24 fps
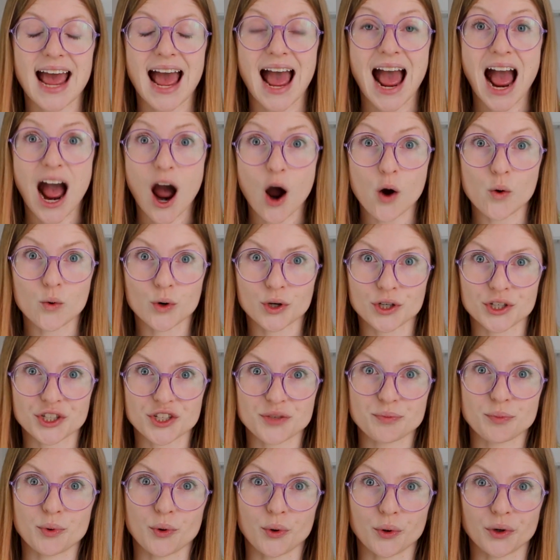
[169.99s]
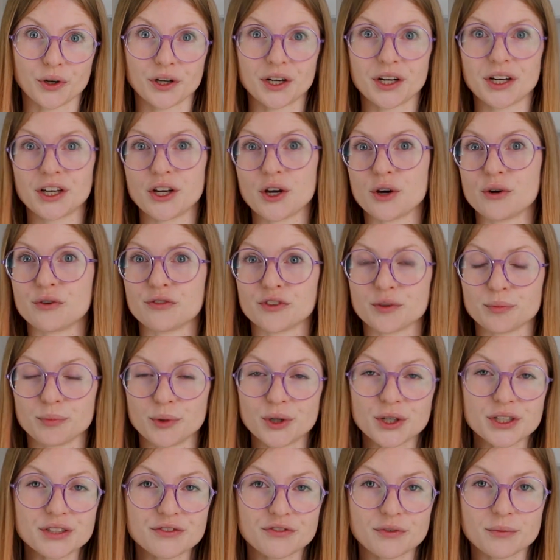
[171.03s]
hours poring over
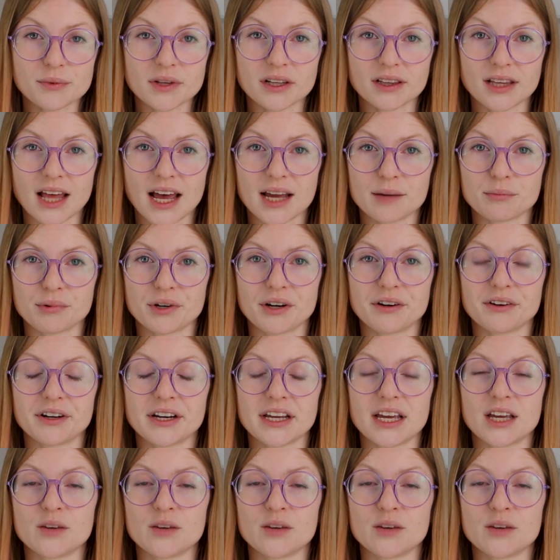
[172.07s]
books from the library